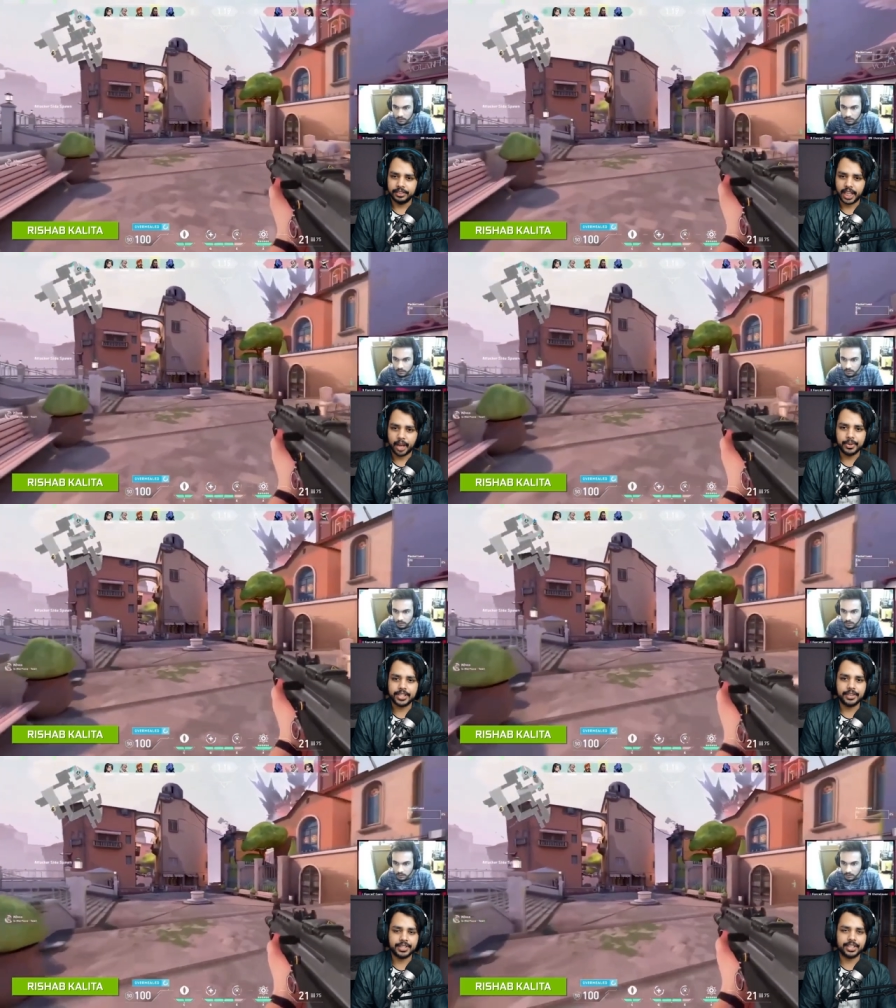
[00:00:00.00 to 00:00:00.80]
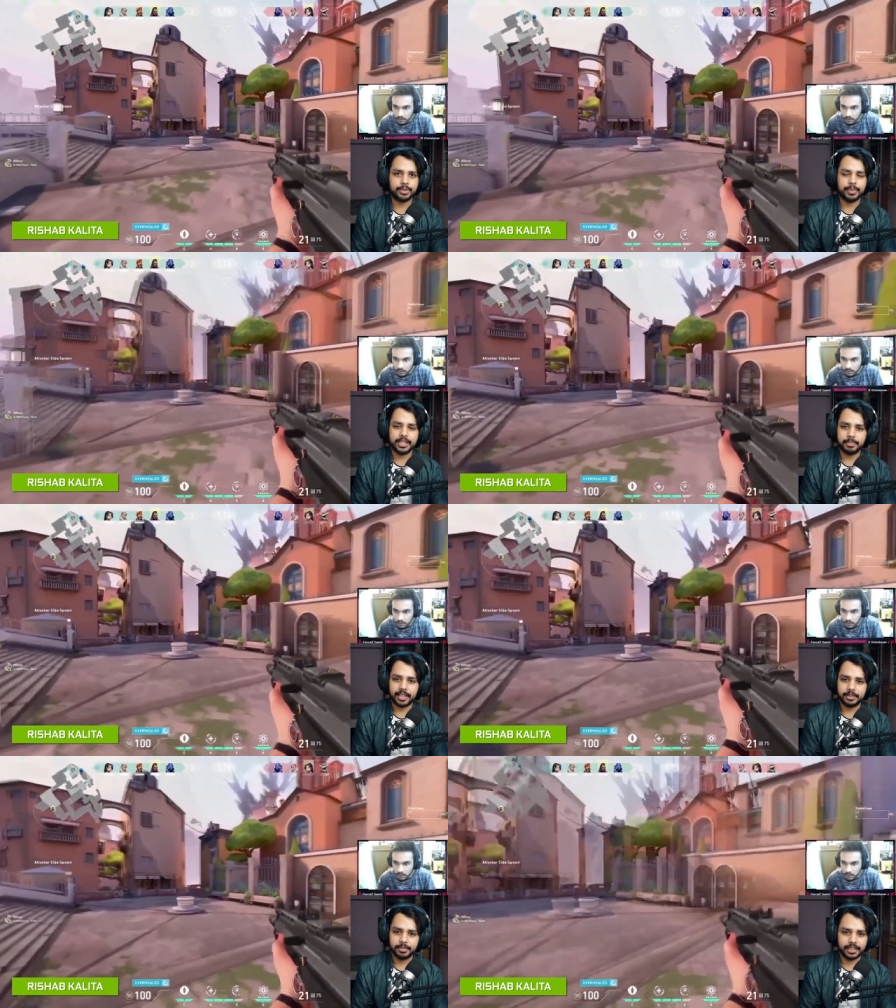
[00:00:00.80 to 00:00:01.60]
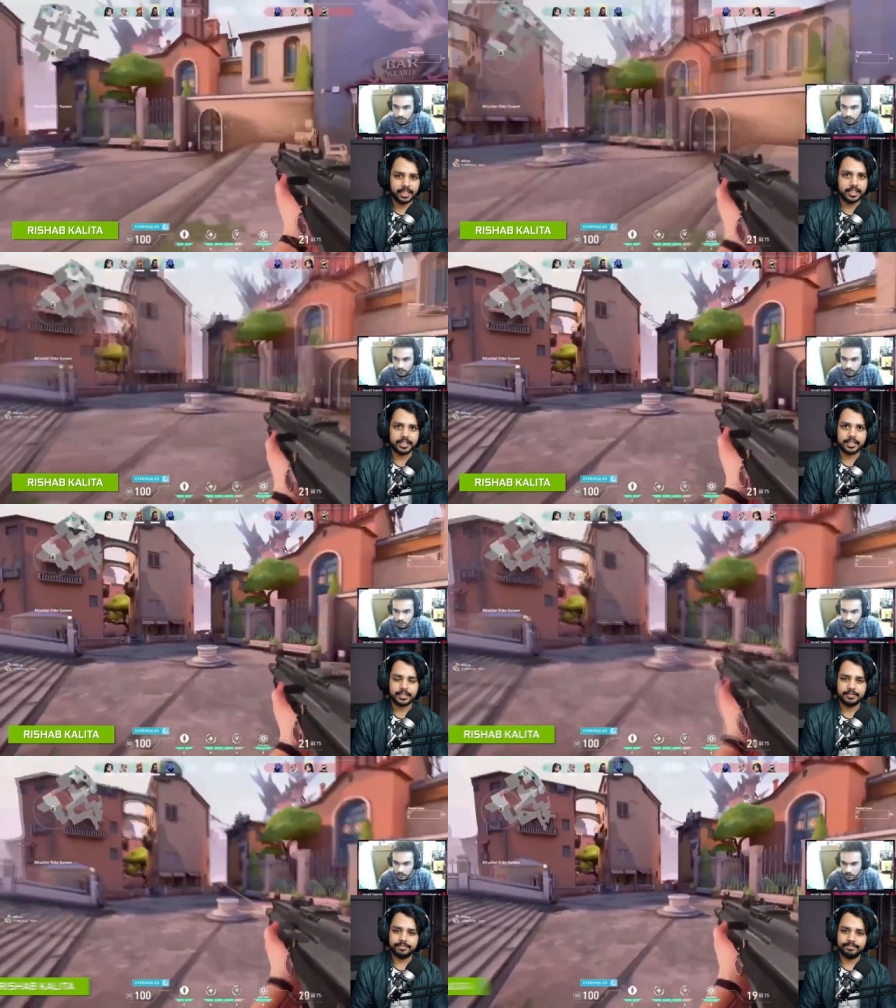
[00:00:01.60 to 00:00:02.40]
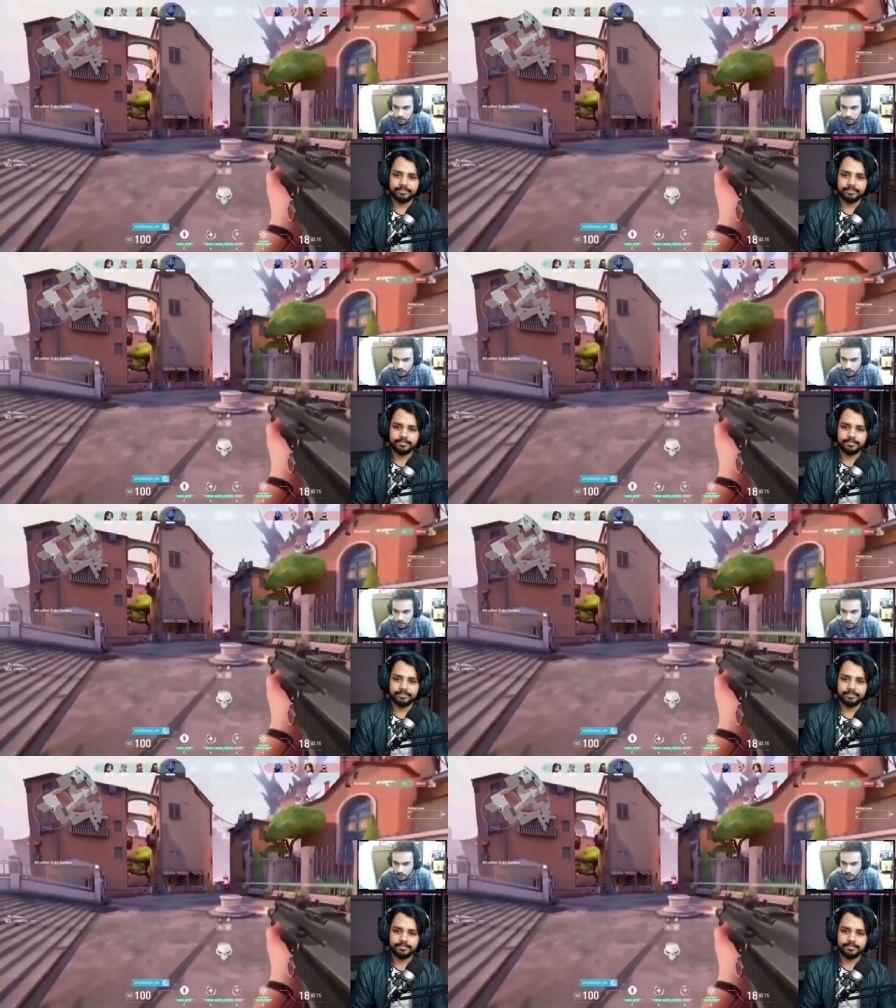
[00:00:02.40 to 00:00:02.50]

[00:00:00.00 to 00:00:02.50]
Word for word: I wish scanning there was a sprint button, but there isn't.